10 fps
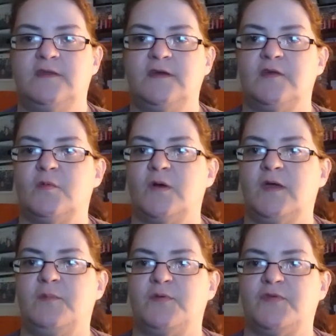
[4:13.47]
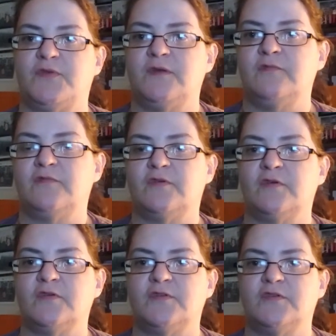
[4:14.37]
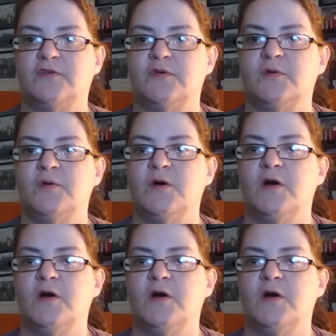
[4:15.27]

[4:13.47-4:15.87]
did or what he perceived for her to do,